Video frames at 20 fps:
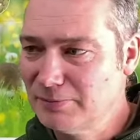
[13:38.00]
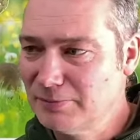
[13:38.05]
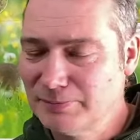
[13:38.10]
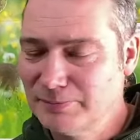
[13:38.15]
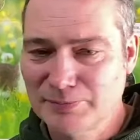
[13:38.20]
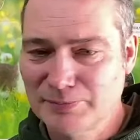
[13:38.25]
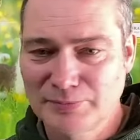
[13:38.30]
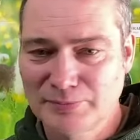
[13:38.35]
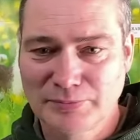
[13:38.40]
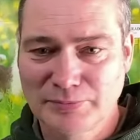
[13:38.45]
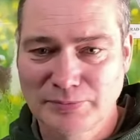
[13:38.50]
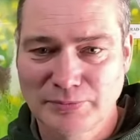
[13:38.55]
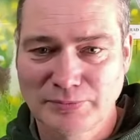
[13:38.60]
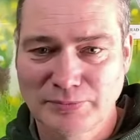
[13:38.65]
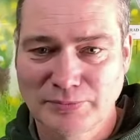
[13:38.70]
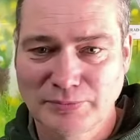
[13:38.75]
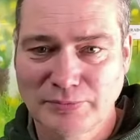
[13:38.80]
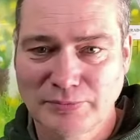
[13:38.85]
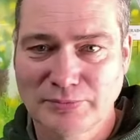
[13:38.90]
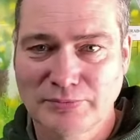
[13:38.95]
Not so much on
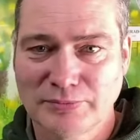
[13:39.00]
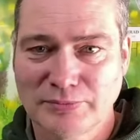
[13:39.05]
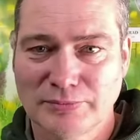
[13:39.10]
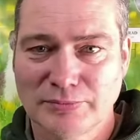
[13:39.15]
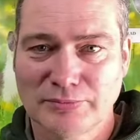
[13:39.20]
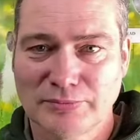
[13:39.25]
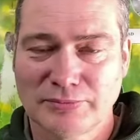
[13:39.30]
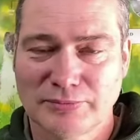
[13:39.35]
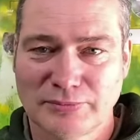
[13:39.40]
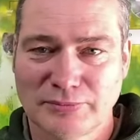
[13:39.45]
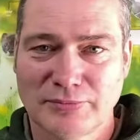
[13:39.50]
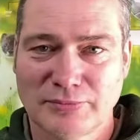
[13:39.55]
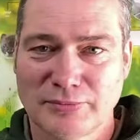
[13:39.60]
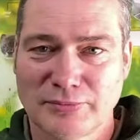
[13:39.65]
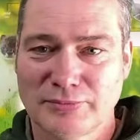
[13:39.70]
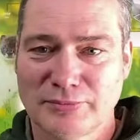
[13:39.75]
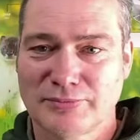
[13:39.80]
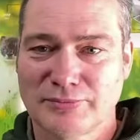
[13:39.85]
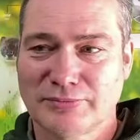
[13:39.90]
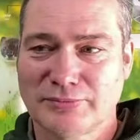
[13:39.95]
here. Again,
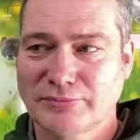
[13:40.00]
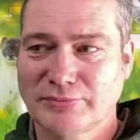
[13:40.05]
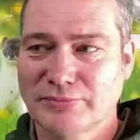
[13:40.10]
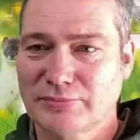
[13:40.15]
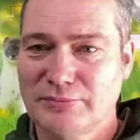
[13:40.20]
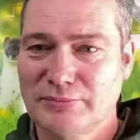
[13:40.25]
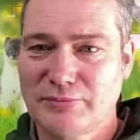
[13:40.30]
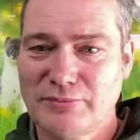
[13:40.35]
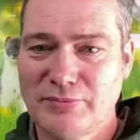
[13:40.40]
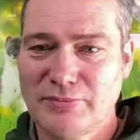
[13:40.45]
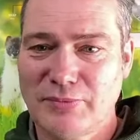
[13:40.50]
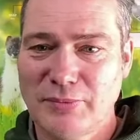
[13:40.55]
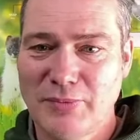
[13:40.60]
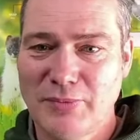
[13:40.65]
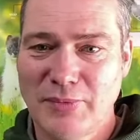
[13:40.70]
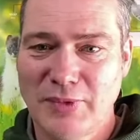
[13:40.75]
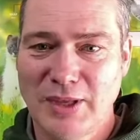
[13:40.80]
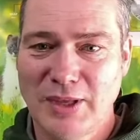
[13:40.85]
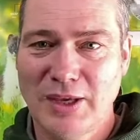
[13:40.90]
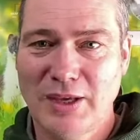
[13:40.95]
check out the live stream. They do it
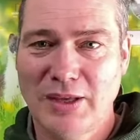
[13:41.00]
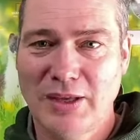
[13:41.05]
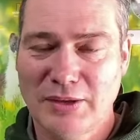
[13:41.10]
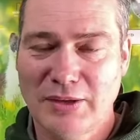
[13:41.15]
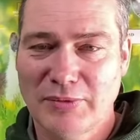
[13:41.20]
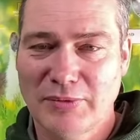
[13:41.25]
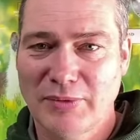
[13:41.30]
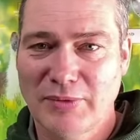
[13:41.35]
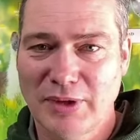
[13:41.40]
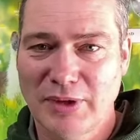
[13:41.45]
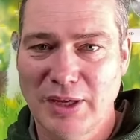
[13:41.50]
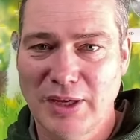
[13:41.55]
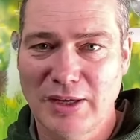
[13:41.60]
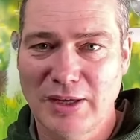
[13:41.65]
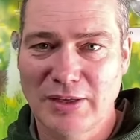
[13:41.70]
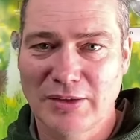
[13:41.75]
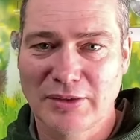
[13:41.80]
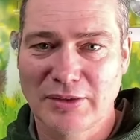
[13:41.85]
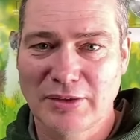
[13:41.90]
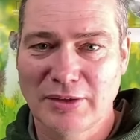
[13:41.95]
quite a lot at the moment as
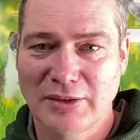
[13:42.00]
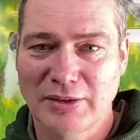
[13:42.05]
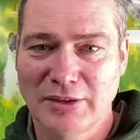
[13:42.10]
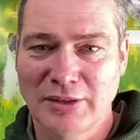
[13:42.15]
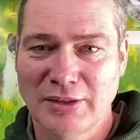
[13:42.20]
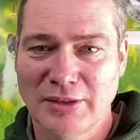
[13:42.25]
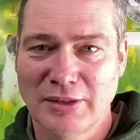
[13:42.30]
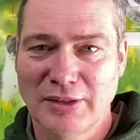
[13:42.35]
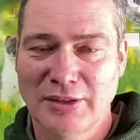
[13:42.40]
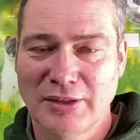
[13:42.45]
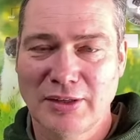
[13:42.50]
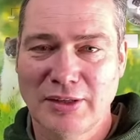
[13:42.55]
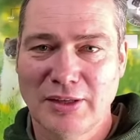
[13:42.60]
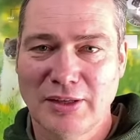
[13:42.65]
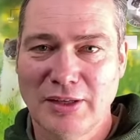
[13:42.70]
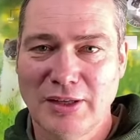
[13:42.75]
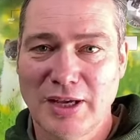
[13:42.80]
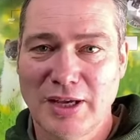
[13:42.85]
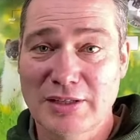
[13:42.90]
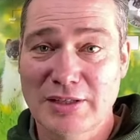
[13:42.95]
they're preparing to nest.
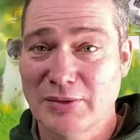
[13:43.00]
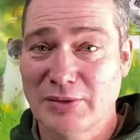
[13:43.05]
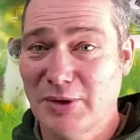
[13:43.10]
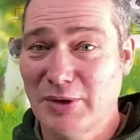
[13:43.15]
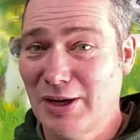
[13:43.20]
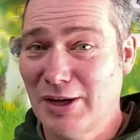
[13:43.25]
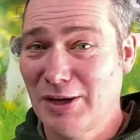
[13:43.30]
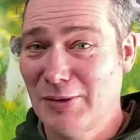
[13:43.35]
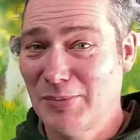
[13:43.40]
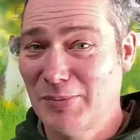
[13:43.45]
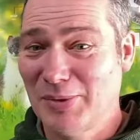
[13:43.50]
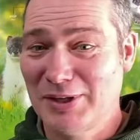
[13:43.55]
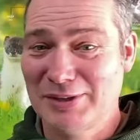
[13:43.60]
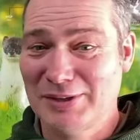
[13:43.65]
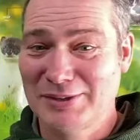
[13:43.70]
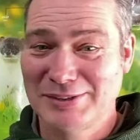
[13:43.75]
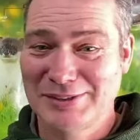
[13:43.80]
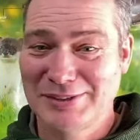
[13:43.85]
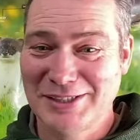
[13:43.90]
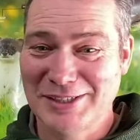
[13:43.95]
Yeah, so we're
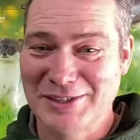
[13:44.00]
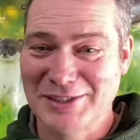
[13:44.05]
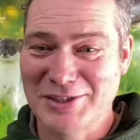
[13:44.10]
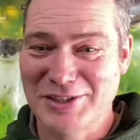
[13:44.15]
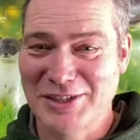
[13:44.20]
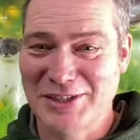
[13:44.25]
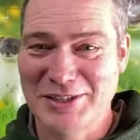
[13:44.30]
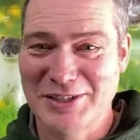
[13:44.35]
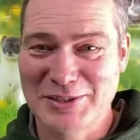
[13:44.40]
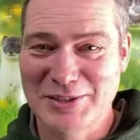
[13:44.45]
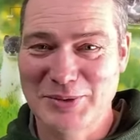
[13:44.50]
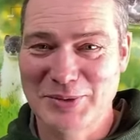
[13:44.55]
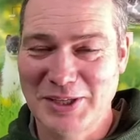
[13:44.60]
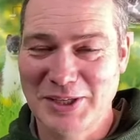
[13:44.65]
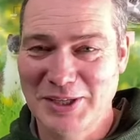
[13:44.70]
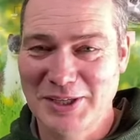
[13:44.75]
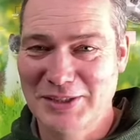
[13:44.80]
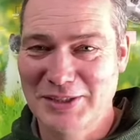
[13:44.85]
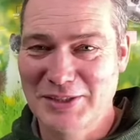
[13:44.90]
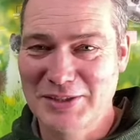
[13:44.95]
hoping literally this
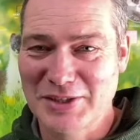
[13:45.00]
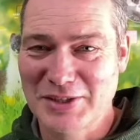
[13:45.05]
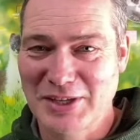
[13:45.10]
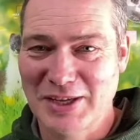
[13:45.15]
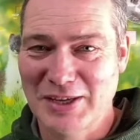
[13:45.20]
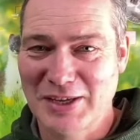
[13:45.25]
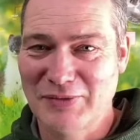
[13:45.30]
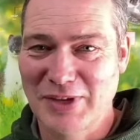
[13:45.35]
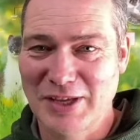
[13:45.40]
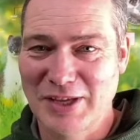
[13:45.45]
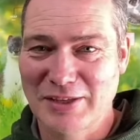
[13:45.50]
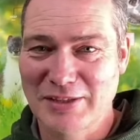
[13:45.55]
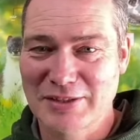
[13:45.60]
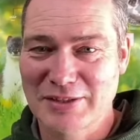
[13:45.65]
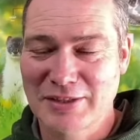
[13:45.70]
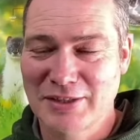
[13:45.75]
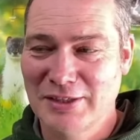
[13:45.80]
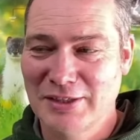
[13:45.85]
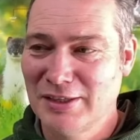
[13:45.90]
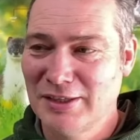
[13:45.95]
weekend to have
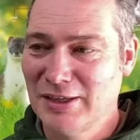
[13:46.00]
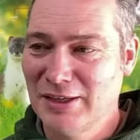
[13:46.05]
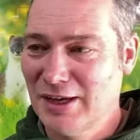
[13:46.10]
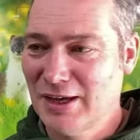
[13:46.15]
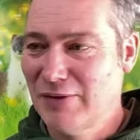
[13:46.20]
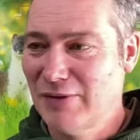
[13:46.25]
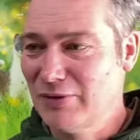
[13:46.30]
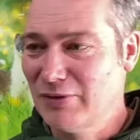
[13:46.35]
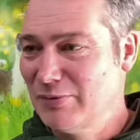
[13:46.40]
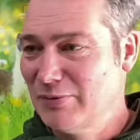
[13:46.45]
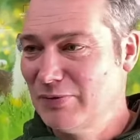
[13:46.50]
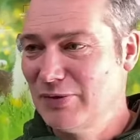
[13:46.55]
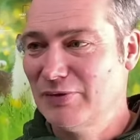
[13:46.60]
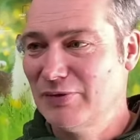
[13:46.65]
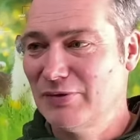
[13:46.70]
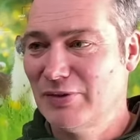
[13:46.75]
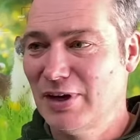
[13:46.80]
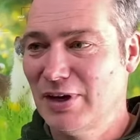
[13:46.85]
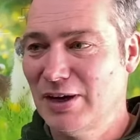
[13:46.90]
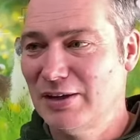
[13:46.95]
eggs. I've gone
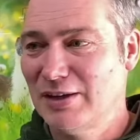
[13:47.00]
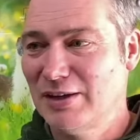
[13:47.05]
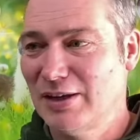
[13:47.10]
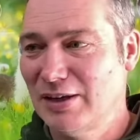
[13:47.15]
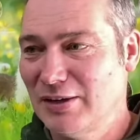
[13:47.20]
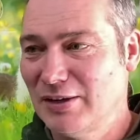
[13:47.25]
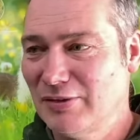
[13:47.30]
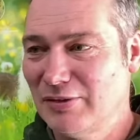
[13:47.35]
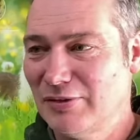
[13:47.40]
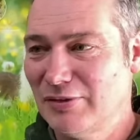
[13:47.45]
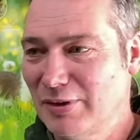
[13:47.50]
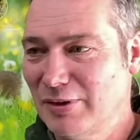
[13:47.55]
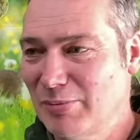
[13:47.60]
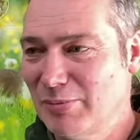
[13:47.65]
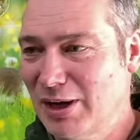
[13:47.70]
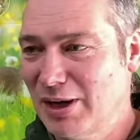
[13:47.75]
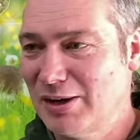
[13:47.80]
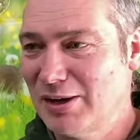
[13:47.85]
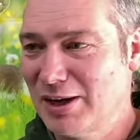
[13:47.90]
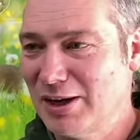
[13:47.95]
for Friday for
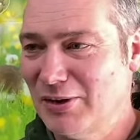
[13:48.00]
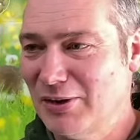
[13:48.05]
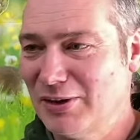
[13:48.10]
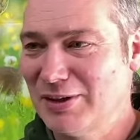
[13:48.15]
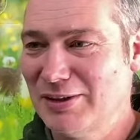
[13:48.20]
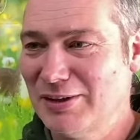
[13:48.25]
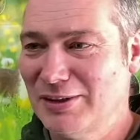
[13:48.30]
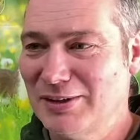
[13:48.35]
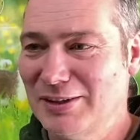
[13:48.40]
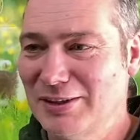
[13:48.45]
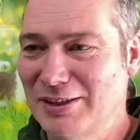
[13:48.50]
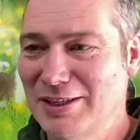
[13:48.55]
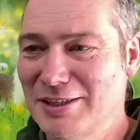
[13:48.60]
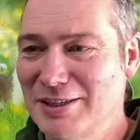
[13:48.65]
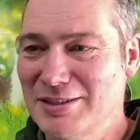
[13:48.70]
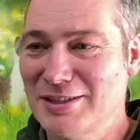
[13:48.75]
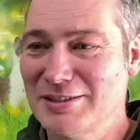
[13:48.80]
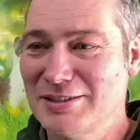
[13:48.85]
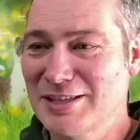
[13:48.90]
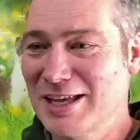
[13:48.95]
a barn owl.
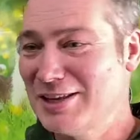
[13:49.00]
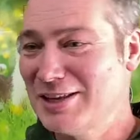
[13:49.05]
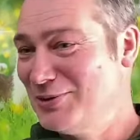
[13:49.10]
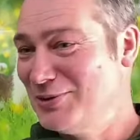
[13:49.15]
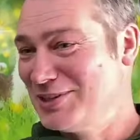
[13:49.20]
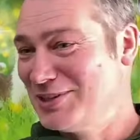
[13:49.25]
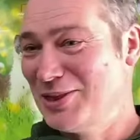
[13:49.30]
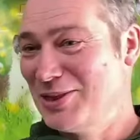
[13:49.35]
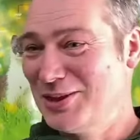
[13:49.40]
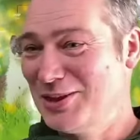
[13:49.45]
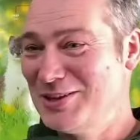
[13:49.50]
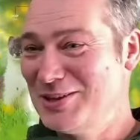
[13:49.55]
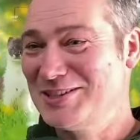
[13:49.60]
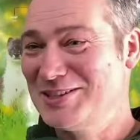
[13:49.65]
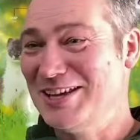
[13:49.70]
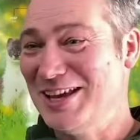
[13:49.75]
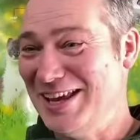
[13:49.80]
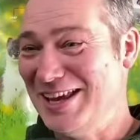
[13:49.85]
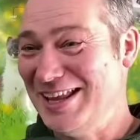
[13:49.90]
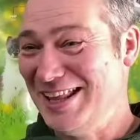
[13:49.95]
You said
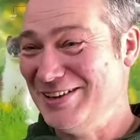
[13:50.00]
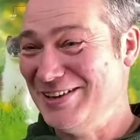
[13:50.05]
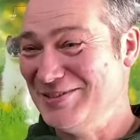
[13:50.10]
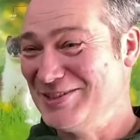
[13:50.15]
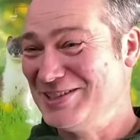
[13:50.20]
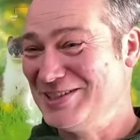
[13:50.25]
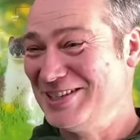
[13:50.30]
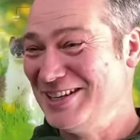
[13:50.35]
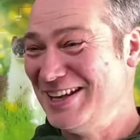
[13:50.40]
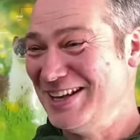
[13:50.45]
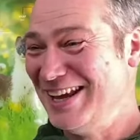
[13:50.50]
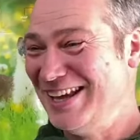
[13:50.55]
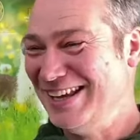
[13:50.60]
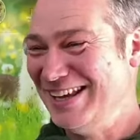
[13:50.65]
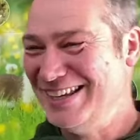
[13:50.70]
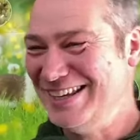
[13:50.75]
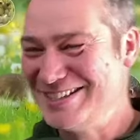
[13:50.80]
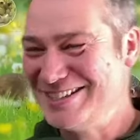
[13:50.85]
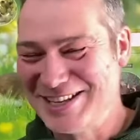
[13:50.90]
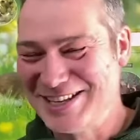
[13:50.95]
Thursday. That was
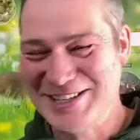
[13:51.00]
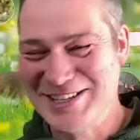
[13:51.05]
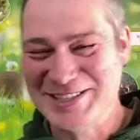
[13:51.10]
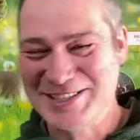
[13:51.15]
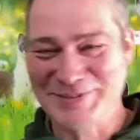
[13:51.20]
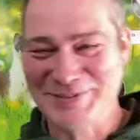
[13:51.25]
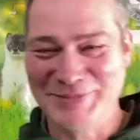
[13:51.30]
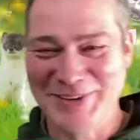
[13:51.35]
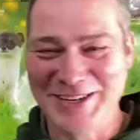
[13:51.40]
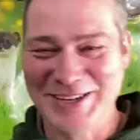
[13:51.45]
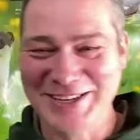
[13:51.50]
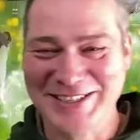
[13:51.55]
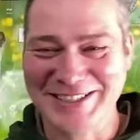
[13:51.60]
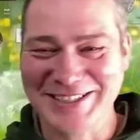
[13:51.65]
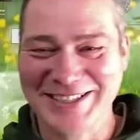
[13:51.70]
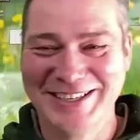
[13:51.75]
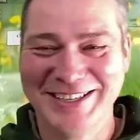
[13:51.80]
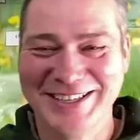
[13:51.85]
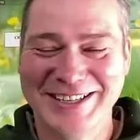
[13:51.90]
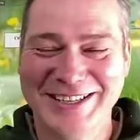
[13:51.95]
today. He's changed his mind.